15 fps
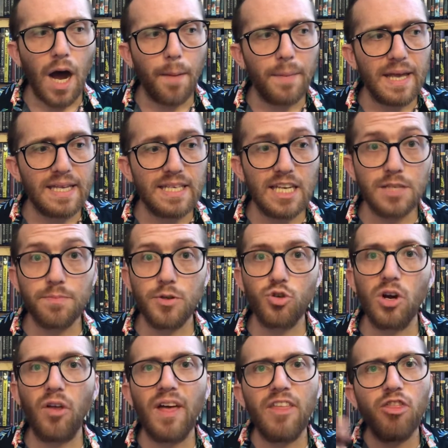is his
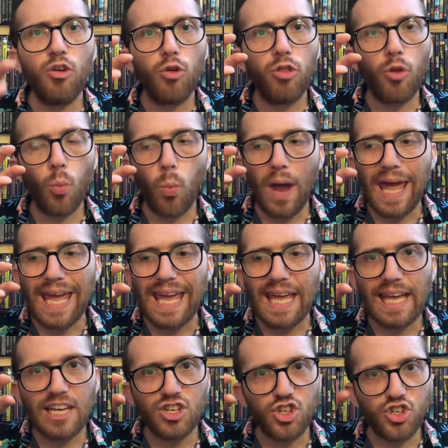portrayal and the way he
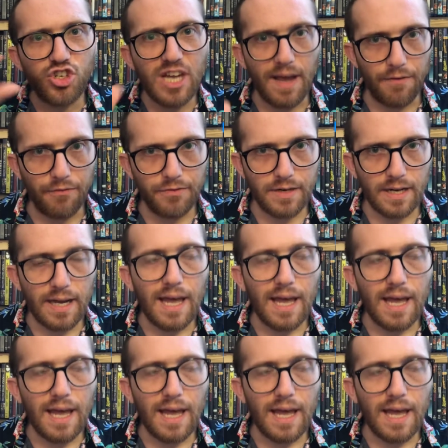can shift.